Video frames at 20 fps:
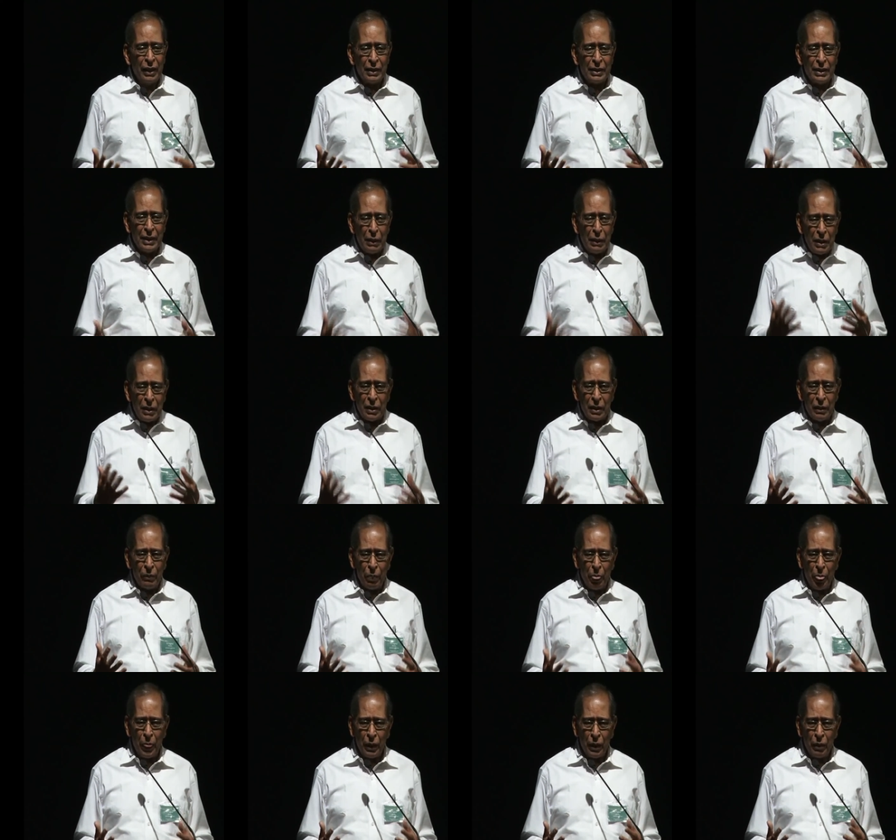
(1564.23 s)
Is it
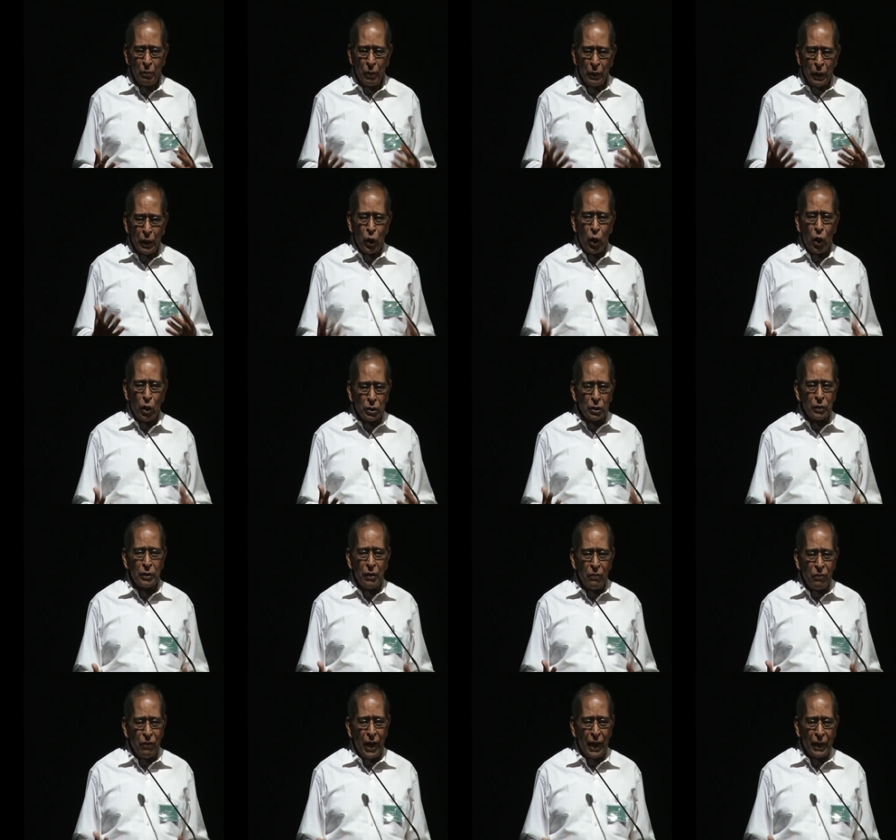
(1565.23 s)
because of
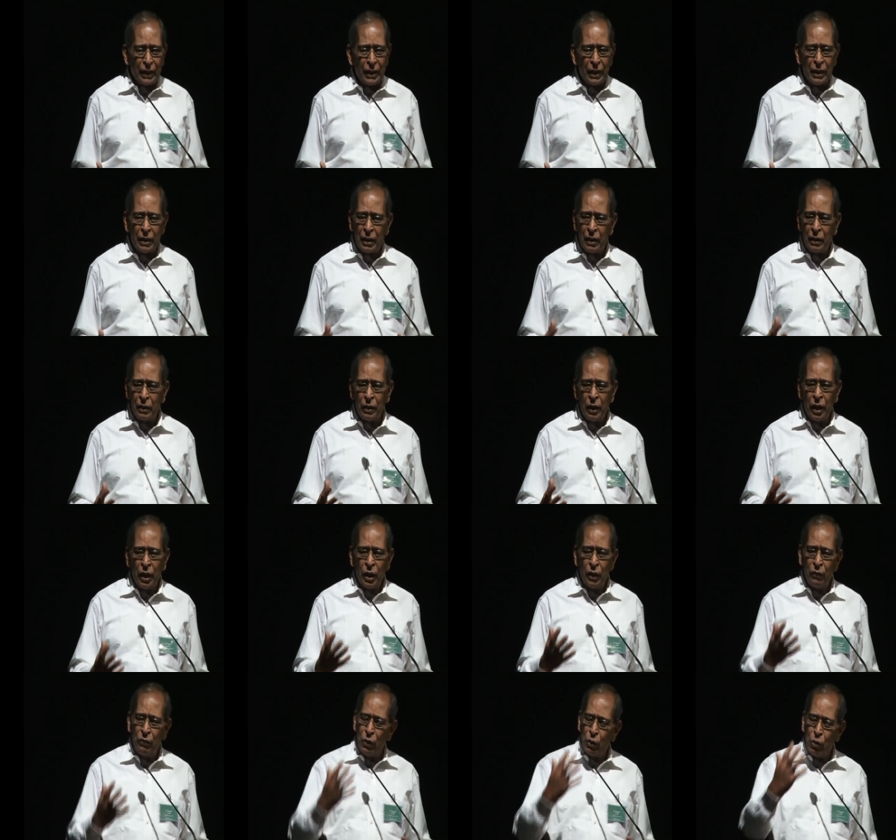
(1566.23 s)
the fact that
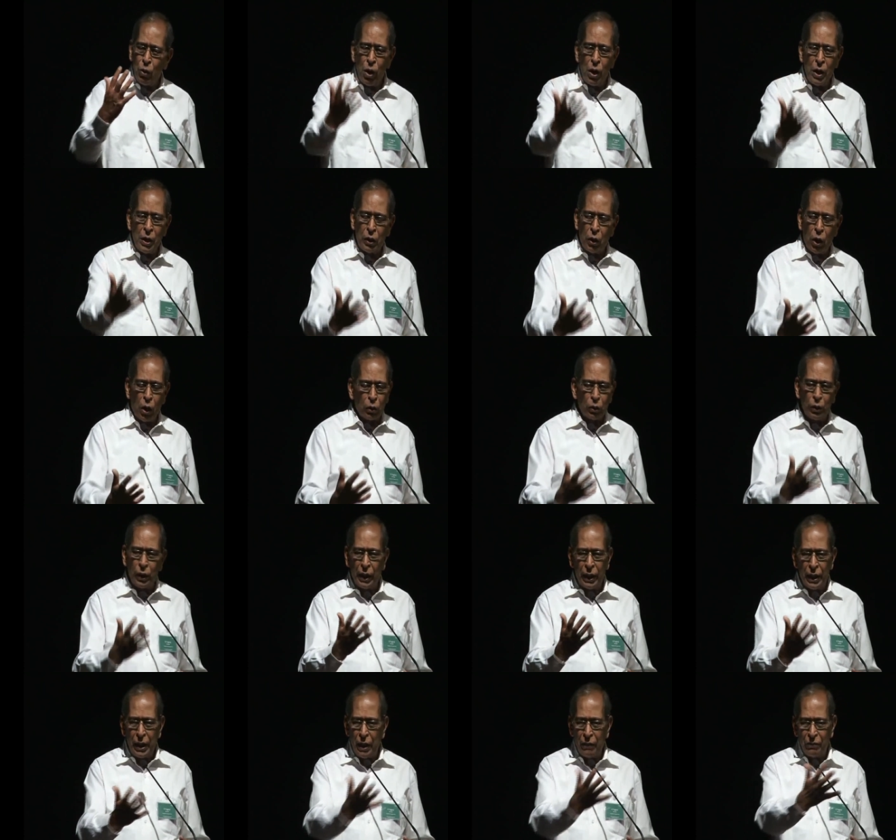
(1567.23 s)
if you go and talk to
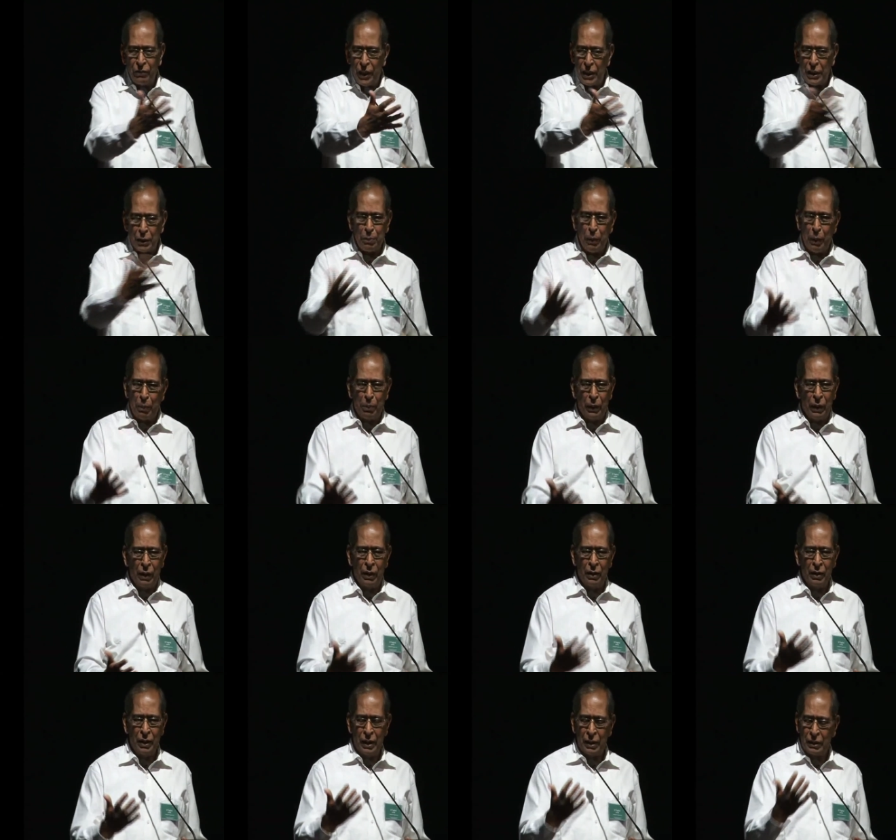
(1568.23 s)
any of these
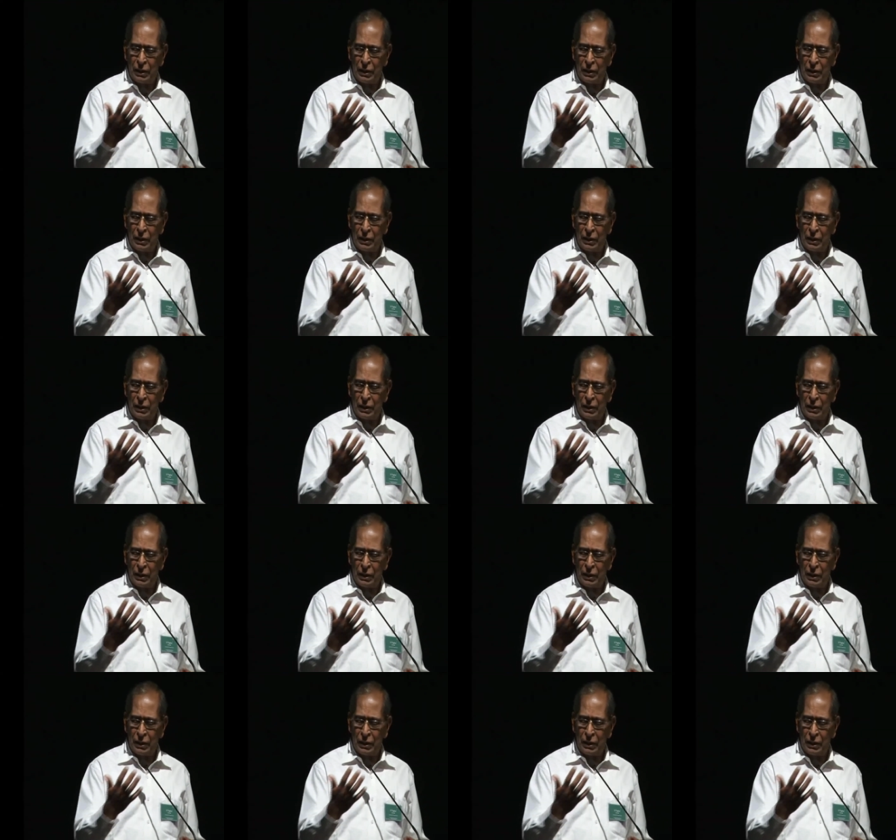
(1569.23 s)
people,